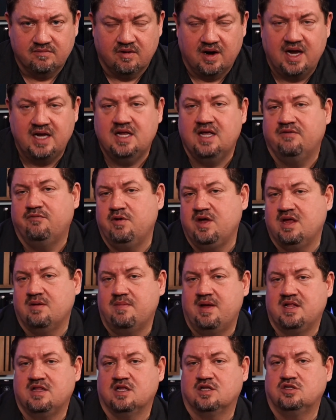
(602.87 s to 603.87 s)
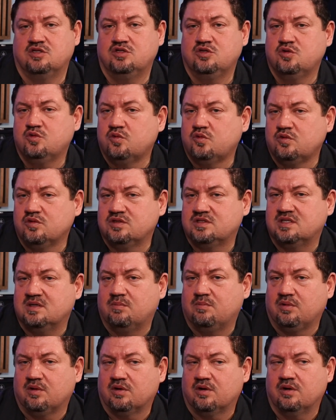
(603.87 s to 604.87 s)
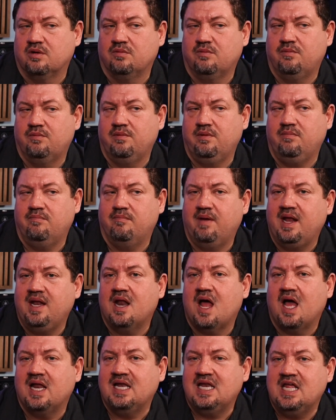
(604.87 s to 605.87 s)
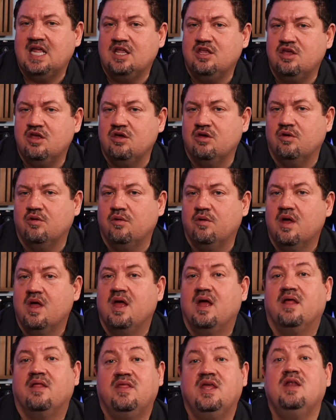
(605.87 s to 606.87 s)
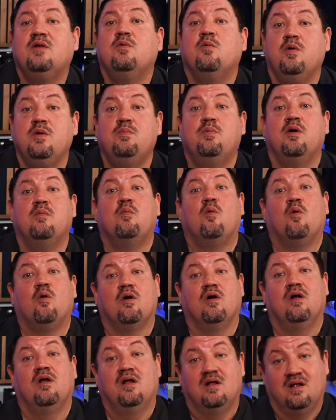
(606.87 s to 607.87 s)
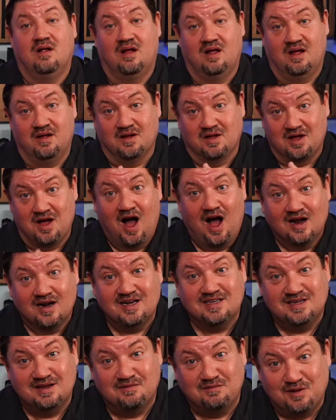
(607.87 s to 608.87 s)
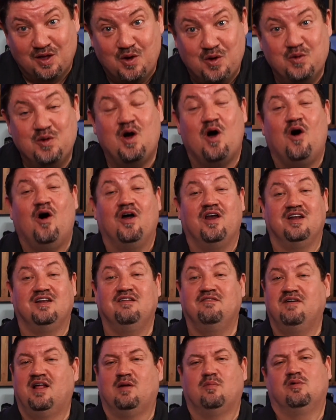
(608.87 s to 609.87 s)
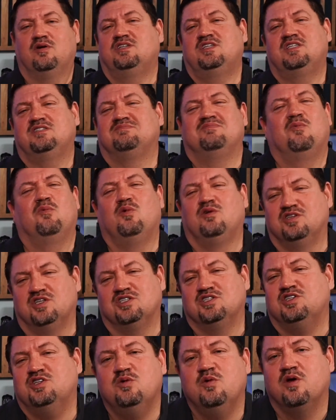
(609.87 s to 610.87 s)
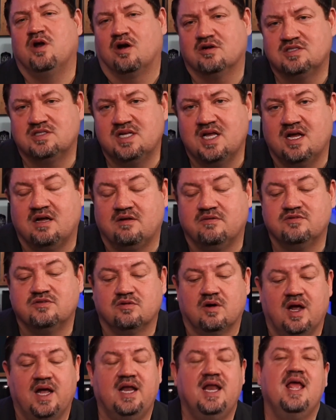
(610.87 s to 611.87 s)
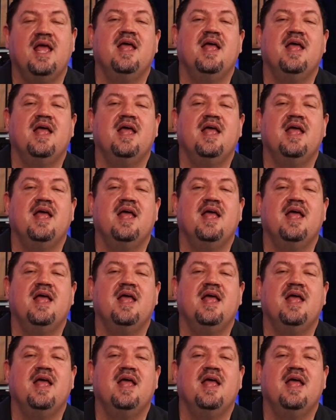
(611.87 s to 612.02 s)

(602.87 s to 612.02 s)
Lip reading: right? If we can make the tool simpler, we may not need you. Then we put more cognitive load on a developer. We'll just do it ourselves, right?